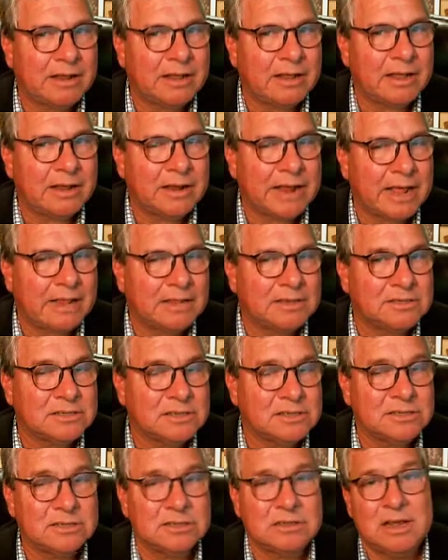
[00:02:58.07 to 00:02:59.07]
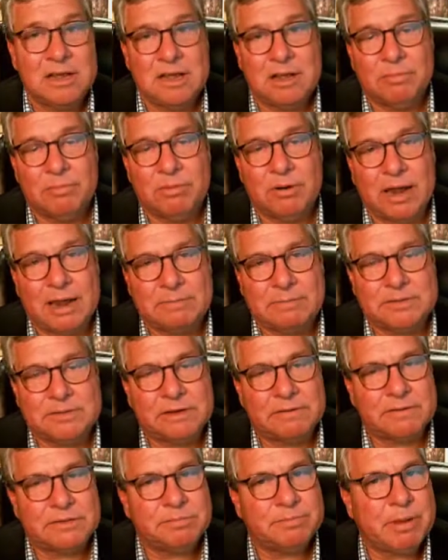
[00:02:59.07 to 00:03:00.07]
analysis and perhaps
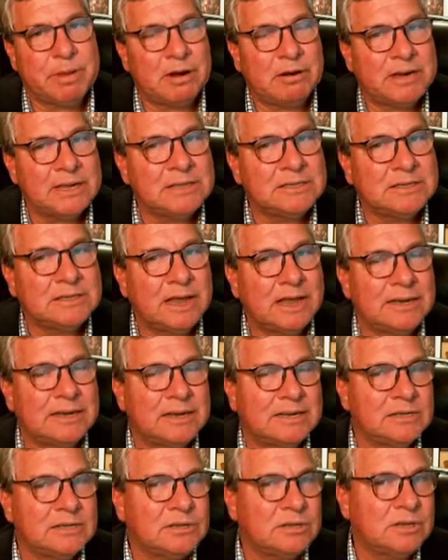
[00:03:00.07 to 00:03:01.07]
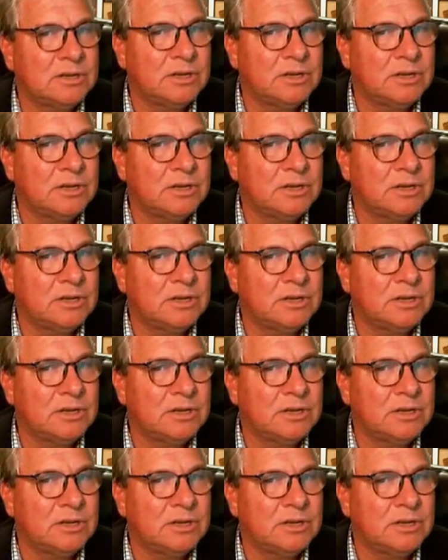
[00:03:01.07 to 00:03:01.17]
give us better insight as to